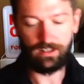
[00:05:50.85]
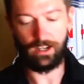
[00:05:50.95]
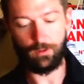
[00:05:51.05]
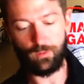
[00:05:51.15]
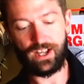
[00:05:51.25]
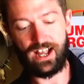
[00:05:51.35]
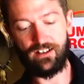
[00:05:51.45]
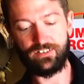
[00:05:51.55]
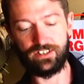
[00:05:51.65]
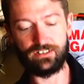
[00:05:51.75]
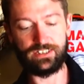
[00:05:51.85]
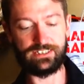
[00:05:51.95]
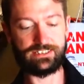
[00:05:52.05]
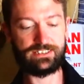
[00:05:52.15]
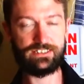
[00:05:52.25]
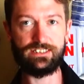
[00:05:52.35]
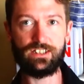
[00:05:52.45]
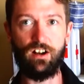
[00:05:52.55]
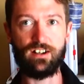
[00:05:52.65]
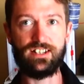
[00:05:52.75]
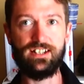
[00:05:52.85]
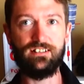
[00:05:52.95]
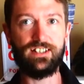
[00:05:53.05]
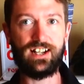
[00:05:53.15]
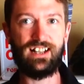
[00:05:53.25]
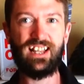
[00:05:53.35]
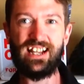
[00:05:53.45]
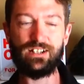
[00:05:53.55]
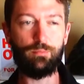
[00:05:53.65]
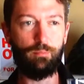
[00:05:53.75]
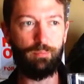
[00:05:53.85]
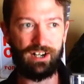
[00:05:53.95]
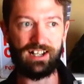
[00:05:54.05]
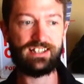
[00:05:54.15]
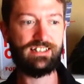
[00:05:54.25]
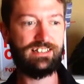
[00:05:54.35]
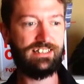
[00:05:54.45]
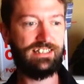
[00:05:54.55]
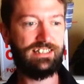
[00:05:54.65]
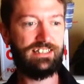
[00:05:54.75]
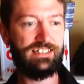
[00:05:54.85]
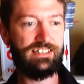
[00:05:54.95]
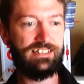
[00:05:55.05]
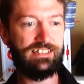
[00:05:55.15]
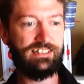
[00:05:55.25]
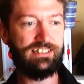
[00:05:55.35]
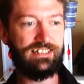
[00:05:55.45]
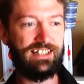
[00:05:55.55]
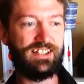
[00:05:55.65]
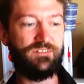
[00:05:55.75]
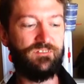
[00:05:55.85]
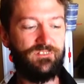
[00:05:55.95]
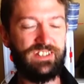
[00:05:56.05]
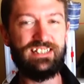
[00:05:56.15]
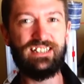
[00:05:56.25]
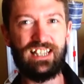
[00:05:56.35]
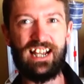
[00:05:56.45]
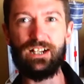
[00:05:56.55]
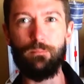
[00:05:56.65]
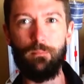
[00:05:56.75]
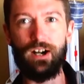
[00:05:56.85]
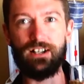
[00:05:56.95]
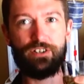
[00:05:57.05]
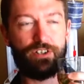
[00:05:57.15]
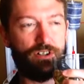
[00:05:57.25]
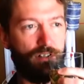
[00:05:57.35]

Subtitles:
And what we have here is a cocktail that I like, but doesn't feel like much.